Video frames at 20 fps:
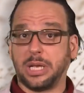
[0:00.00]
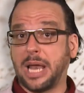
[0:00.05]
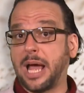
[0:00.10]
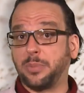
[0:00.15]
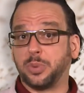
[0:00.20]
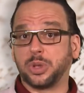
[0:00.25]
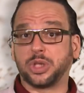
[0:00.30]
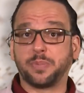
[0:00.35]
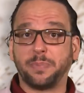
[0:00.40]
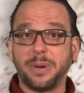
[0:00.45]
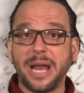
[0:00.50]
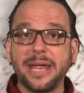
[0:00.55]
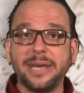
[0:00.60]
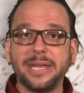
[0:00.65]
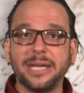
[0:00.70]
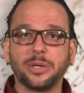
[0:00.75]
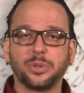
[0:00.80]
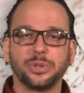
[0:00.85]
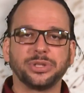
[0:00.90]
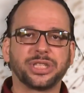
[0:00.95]
Language
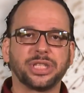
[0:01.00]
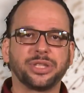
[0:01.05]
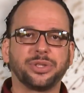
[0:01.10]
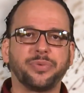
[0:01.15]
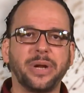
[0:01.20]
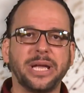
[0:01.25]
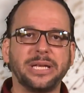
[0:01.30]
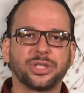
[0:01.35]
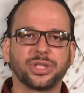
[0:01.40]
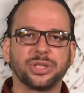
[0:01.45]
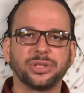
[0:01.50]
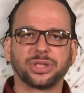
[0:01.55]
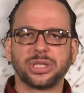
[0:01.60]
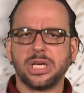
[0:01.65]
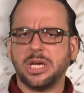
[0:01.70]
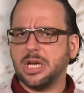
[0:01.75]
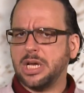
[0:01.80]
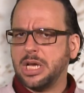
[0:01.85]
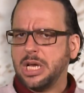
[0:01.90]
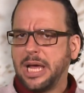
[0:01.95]
planning considerations
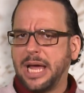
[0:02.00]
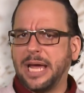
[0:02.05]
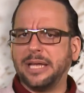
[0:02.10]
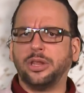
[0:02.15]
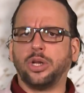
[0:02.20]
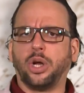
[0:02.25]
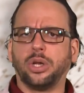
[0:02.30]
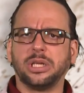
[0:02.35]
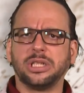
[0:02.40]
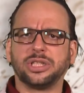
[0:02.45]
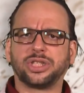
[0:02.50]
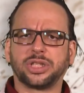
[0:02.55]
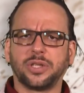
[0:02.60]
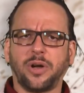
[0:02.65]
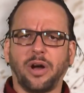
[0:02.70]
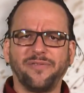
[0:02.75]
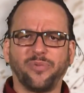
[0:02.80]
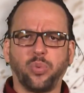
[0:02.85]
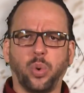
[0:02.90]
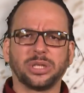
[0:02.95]
and knowledge
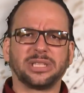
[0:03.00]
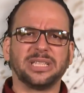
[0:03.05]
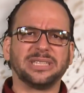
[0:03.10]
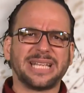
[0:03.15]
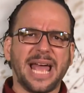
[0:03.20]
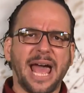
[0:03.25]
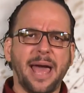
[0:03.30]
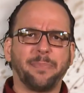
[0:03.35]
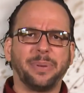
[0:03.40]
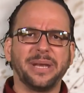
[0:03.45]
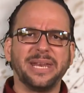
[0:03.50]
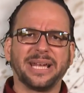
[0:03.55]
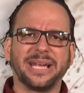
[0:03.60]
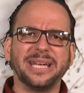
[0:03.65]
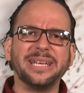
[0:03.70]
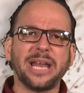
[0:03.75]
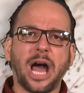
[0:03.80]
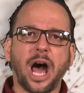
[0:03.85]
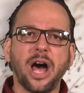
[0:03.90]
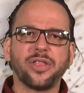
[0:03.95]
of what is happening
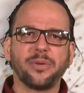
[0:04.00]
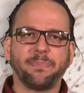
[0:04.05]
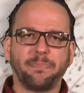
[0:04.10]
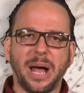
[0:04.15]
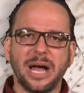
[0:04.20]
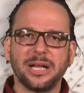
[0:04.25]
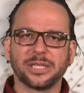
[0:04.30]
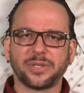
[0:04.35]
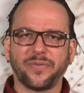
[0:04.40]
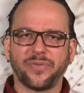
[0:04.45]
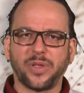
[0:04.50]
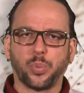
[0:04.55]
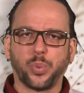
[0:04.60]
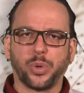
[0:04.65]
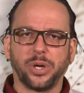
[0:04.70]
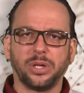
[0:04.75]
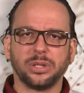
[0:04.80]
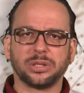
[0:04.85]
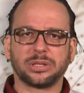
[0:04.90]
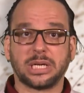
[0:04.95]
in other parts of the
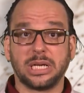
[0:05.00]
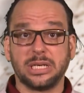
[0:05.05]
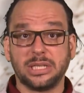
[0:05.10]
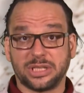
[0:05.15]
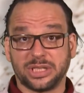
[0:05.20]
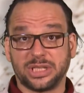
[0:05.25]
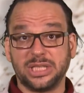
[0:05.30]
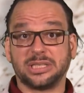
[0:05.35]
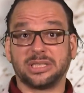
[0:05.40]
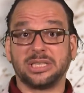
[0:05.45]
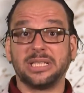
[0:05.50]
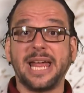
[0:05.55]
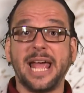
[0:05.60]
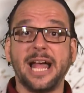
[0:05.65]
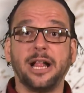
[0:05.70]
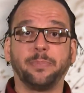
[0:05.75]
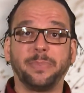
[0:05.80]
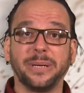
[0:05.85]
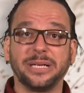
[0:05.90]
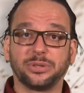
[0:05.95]
world can assist in
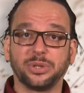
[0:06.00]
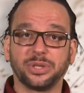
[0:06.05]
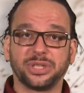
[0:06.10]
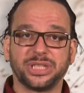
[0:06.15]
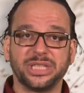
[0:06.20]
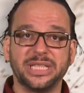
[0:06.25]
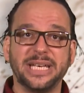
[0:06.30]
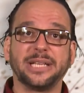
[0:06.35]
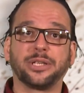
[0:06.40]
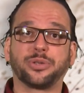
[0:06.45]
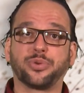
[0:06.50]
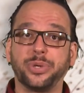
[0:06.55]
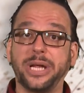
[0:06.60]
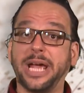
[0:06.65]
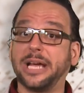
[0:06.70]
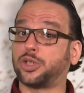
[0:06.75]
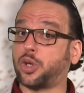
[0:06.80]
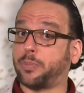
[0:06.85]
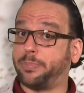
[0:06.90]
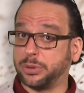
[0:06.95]
helping to see and
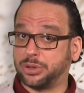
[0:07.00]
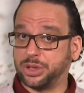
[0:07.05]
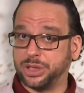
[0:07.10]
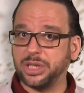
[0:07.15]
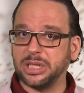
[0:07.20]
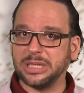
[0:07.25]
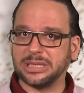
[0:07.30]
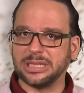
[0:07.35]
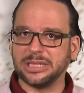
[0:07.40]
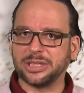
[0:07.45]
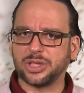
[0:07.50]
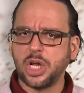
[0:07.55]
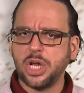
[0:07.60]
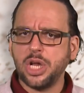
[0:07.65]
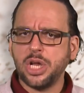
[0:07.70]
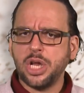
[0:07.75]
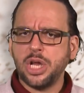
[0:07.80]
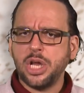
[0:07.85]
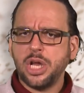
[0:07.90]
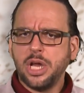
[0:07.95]
create opportunities
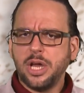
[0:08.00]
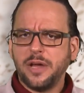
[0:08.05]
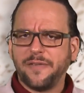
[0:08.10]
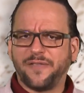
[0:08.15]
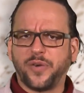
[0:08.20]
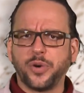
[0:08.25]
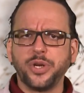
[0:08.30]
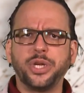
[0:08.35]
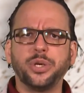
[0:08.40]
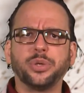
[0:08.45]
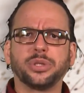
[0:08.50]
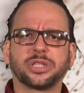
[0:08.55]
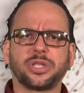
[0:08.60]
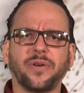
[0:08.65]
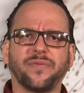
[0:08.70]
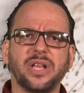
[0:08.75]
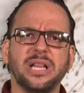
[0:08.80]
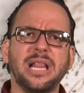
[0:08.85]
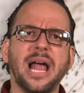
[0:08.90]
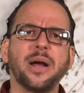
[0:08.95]
for use
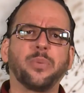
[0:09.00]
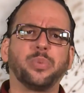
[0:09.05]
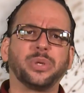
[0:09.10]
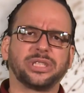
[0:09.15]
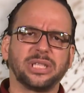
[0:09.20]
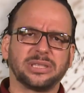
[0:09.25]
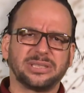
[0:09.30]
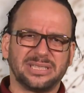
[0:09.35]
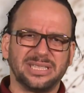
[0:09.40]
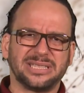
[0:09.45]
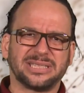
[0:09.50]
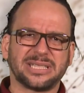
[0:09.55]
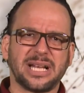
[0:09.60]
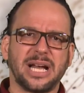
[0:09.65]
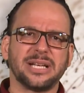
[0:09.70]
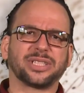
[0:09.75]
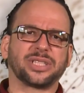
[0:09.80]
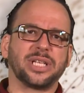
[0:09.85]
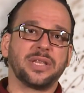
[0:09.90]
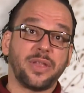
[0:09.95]
of the language as
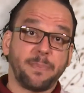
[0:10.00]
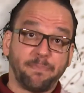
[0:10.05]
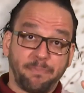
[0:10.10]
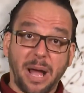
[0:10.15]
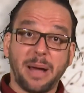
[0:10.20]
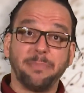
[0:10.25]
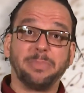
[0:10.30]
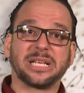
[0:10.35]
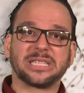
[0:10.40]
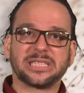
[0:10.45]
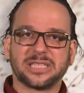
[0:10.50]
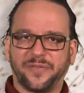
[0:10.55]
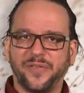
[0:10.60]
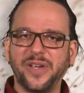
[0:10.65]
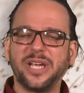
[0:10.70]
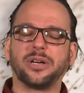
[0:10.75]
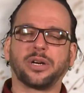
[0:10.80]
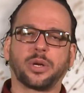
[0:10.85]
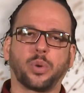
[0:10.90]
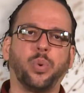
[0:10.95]
discussed in the public
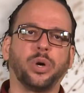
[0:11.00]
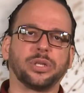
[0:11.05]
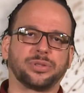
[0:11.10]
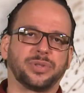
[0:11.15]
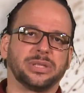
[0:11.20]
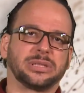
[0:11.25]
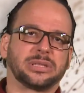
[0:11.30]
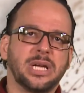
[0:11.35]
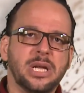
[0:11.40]
sphere quadrant.